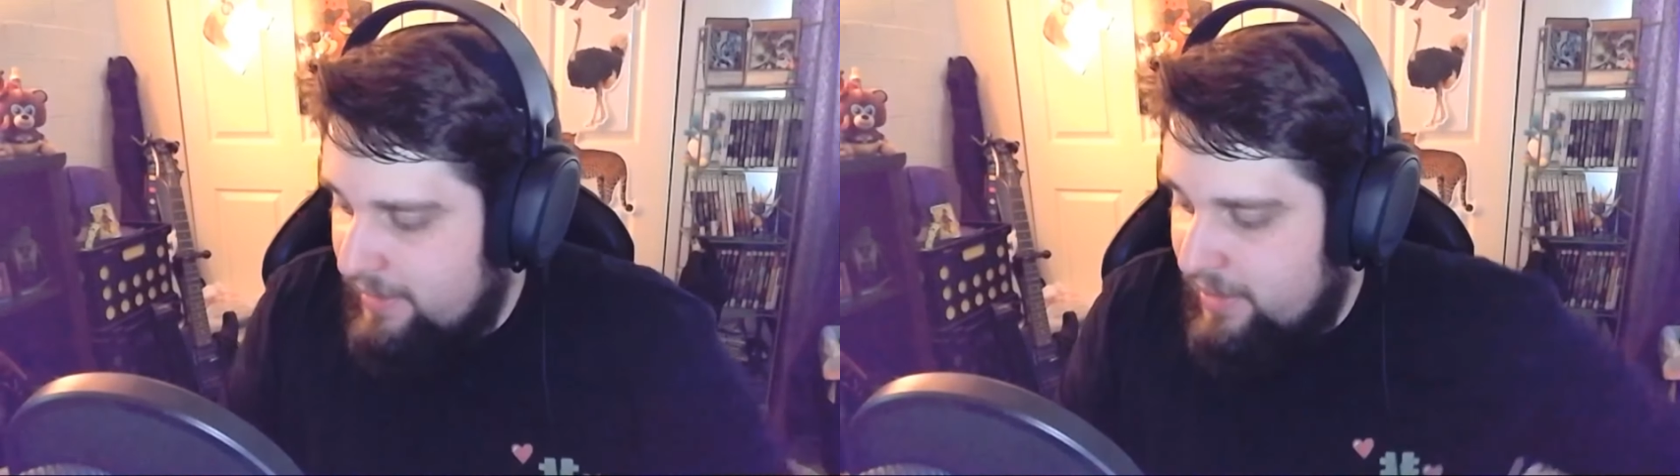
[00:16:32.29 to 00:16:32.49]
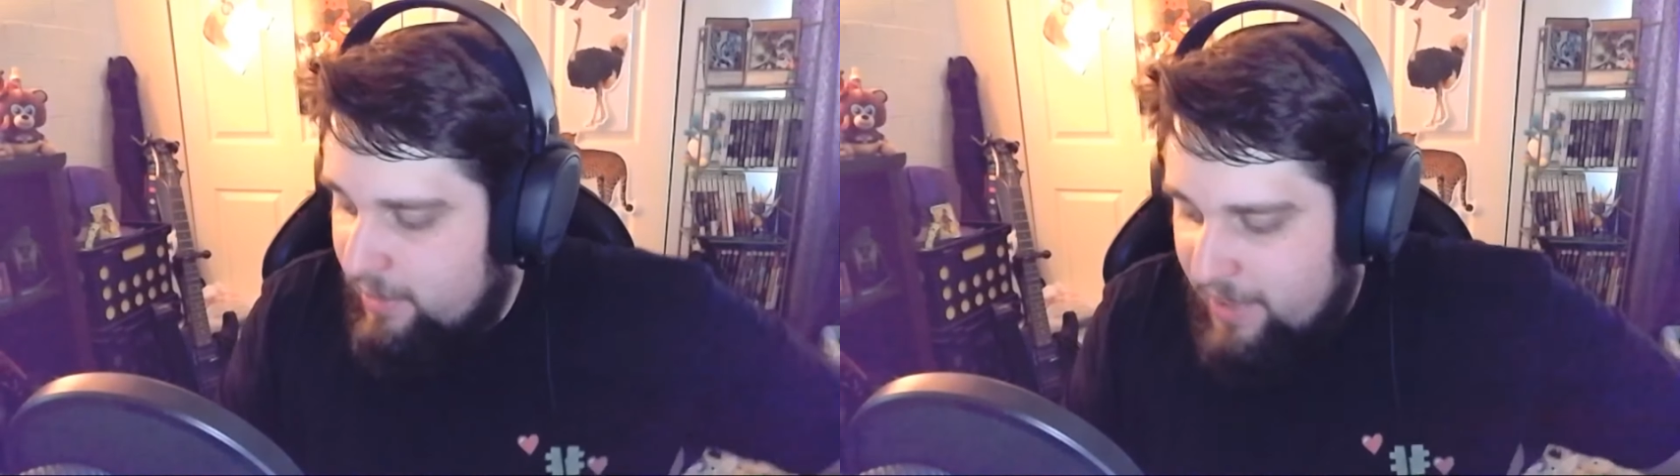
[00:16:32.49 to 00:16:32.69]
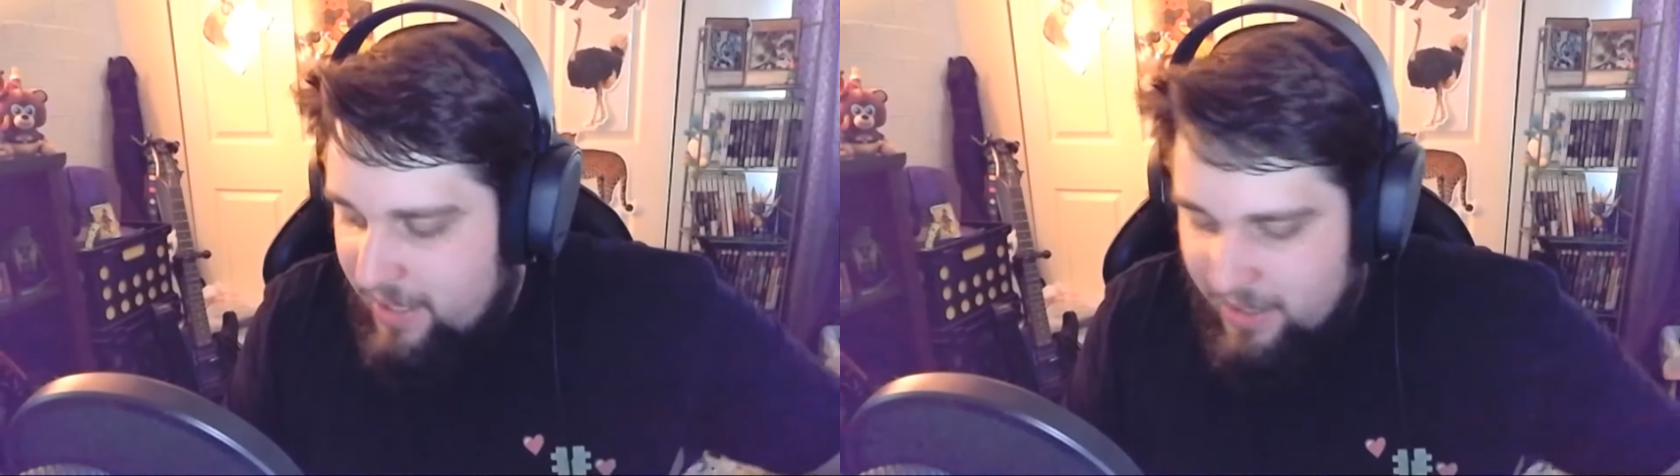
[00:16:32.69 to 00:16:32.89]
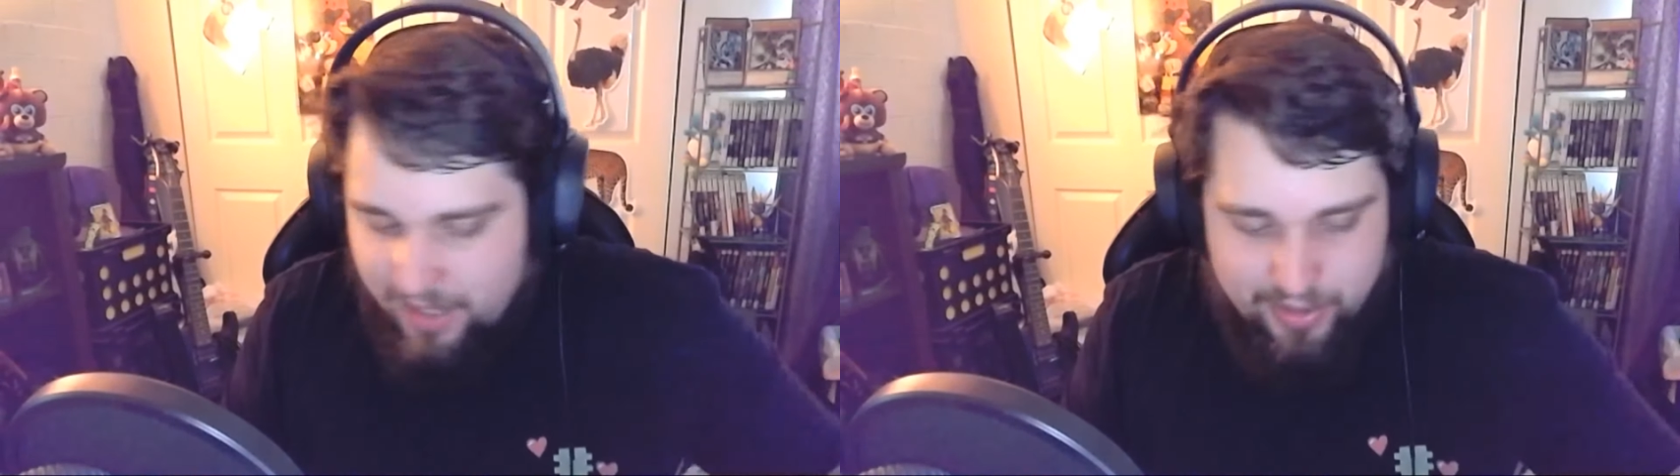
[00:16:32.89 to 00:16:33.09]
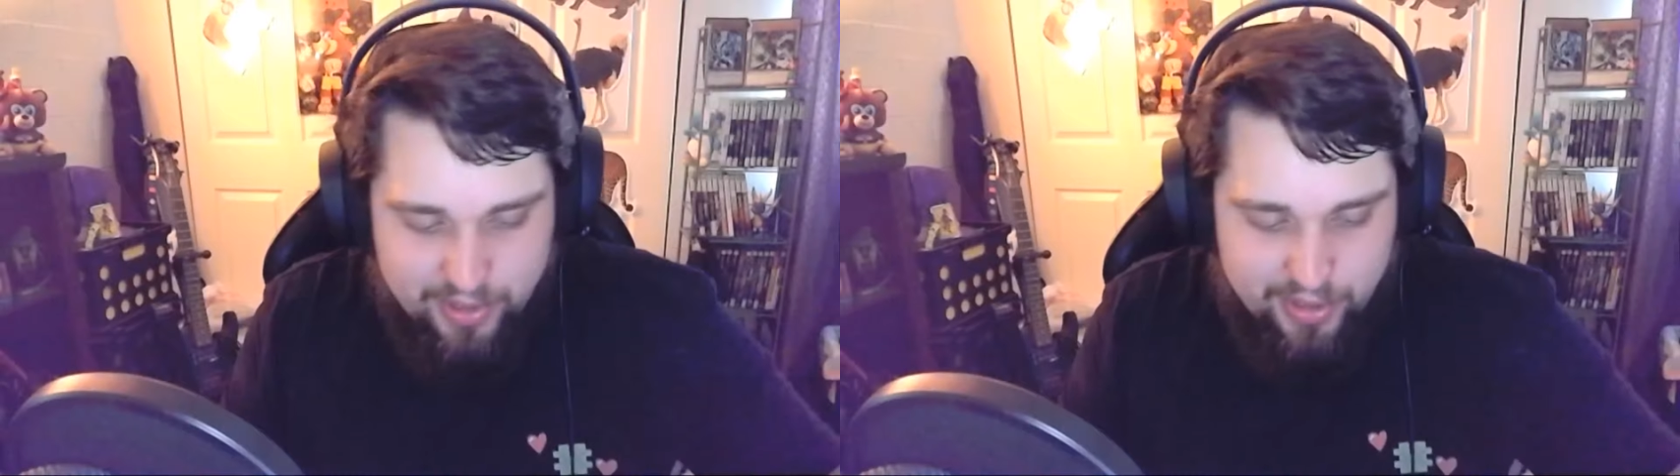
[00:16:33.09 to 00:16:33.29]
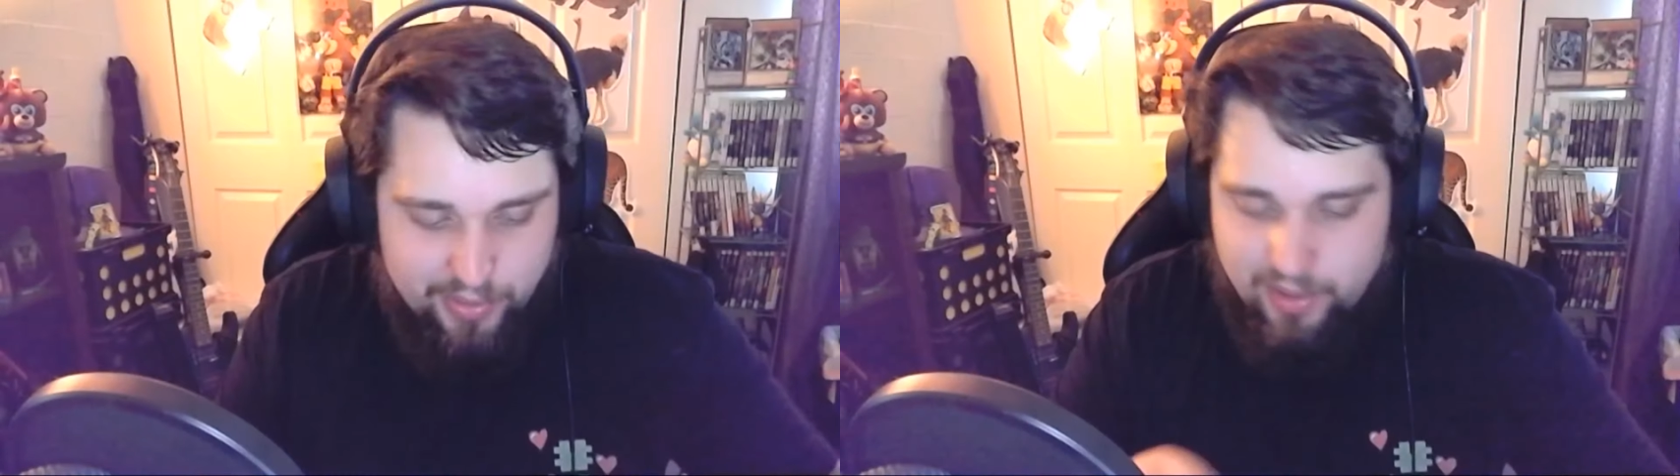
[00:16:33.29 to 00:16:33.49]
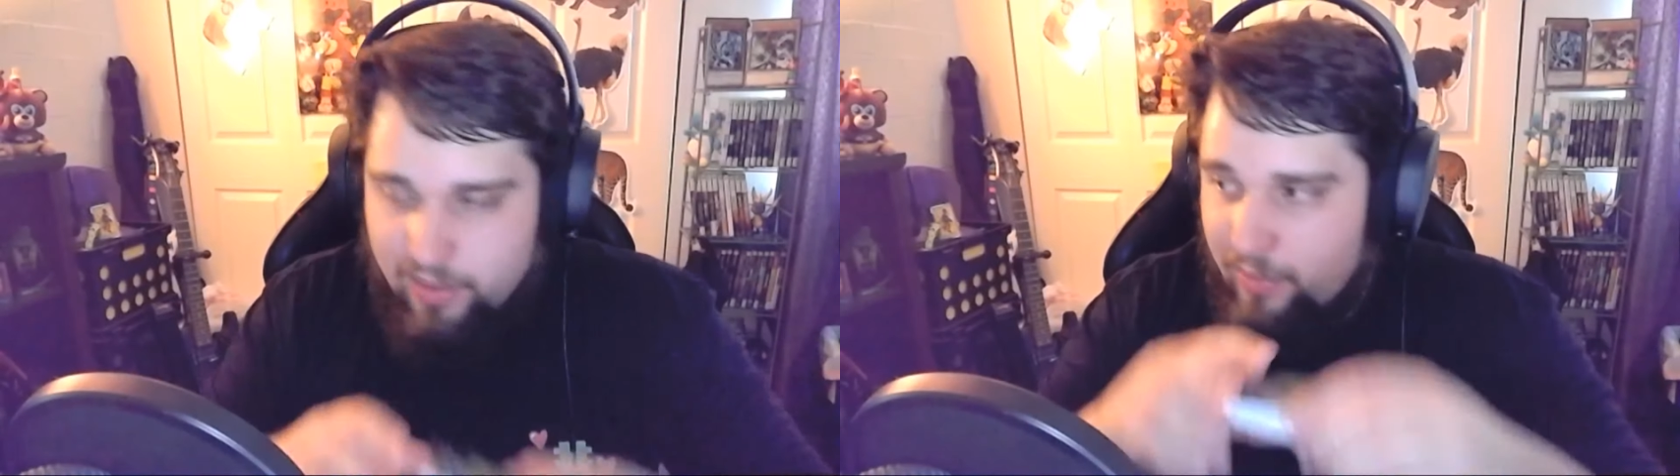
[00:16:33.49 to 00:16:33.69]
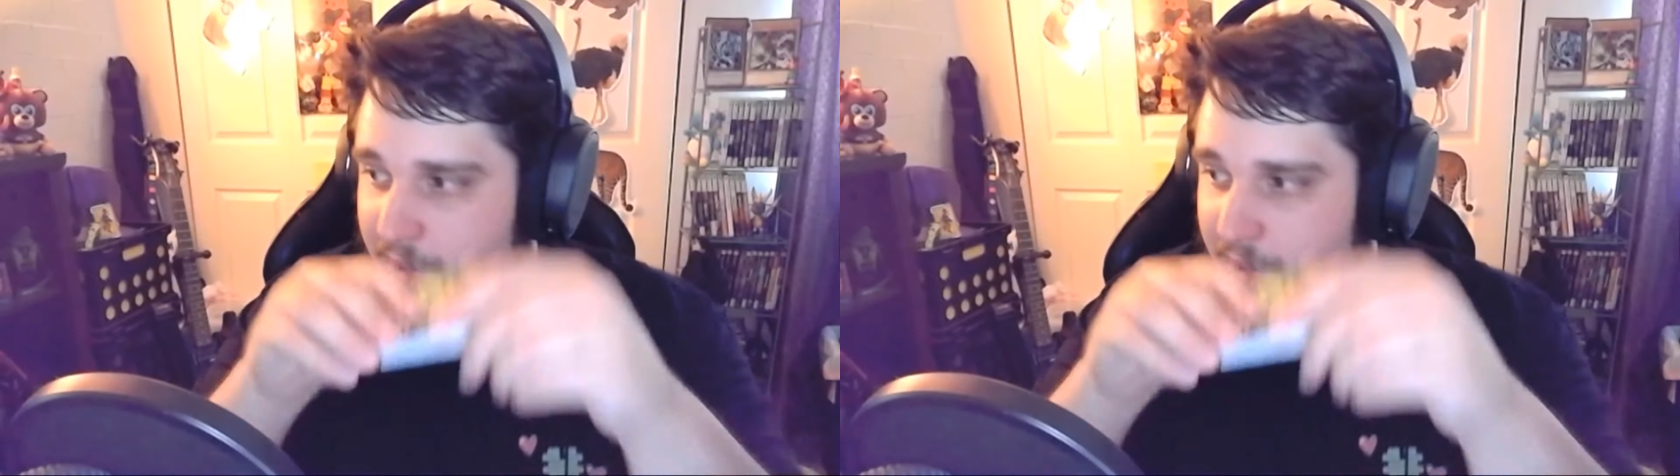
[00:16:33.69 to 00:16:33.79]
you know, Bandit Keith is also another